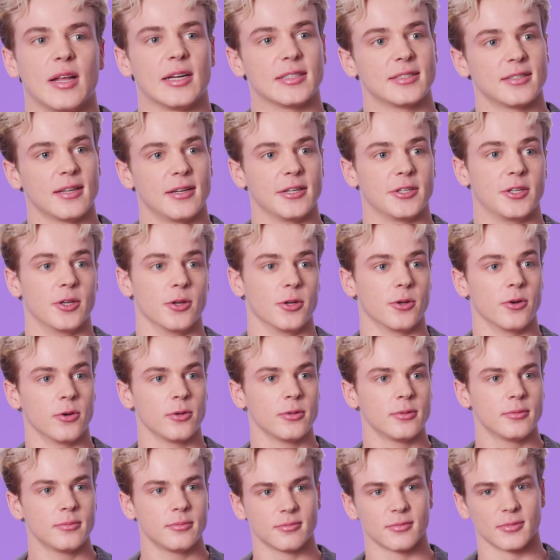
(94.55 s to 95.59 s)
Last thing I
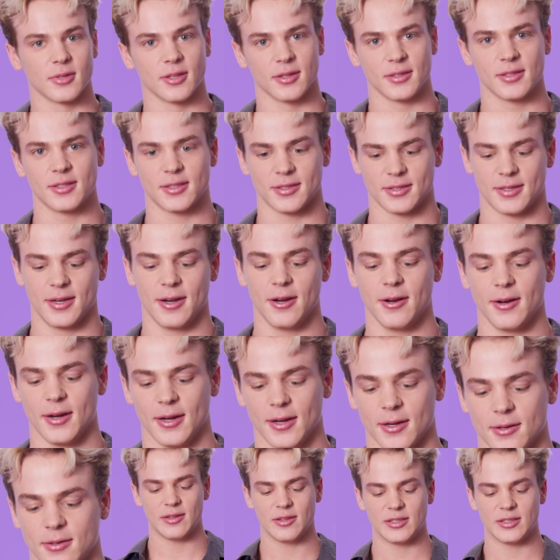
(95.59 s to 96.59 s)
Googled, oh, that's scary.